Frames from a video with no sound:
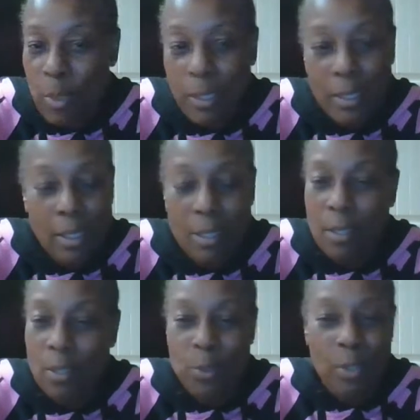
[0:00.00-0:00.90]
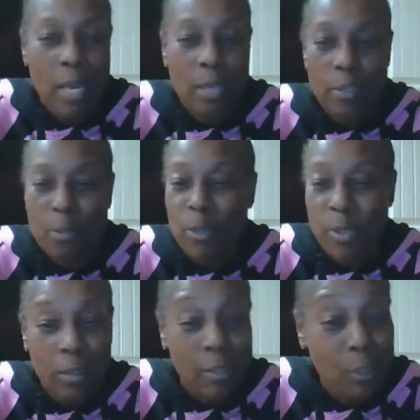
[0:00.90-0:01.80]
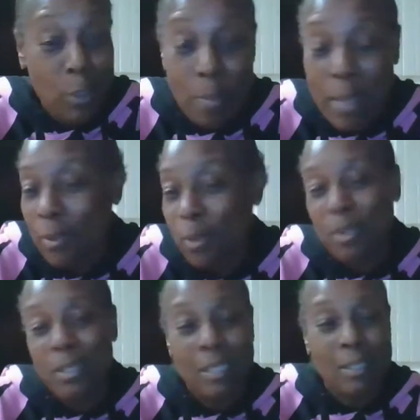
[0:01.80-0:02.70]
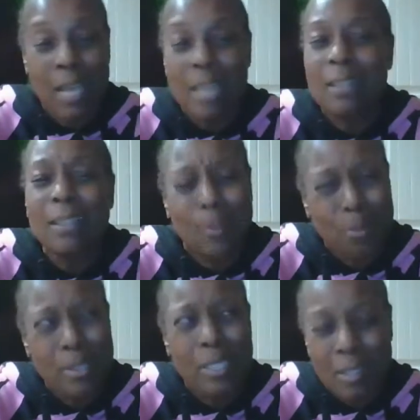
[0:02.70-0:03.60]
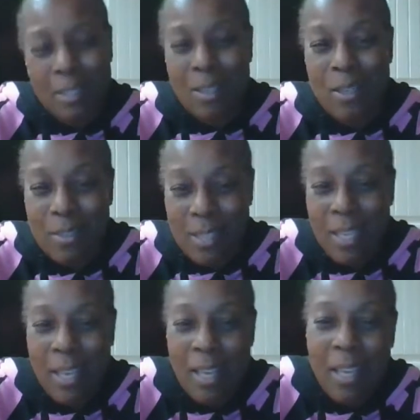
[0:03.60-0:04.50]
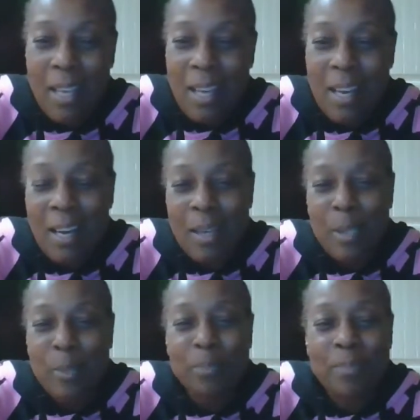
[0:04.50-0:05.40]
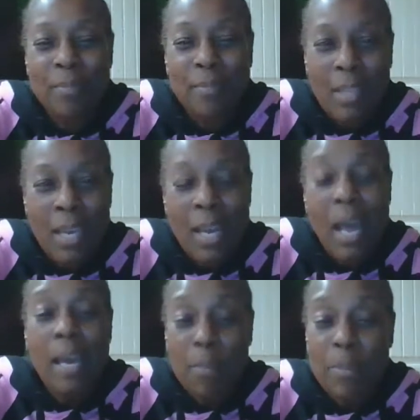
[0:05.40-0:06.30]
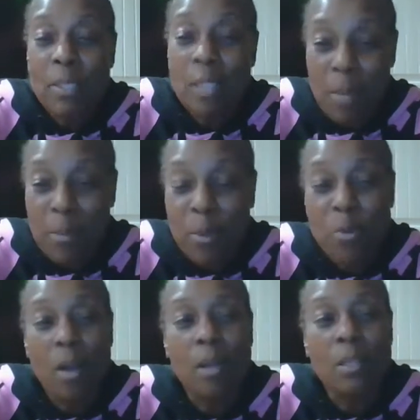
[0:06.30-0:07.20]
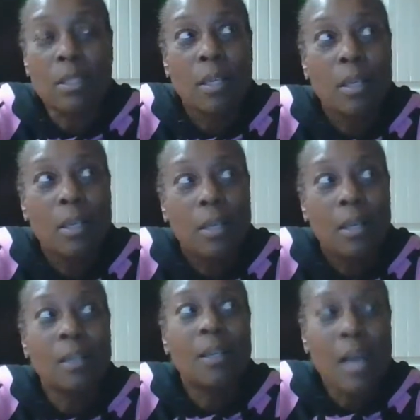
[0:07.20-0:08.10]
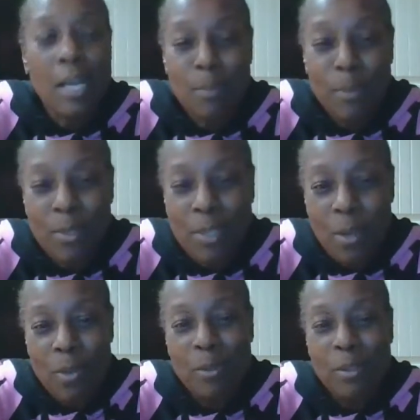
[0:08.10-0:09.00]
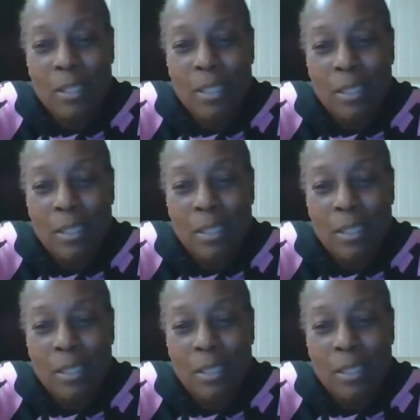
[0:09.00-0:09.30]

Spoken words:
really listened to a lot of his music. I only knew about I think three of his songs. Um, and I happened to come across a gospel song.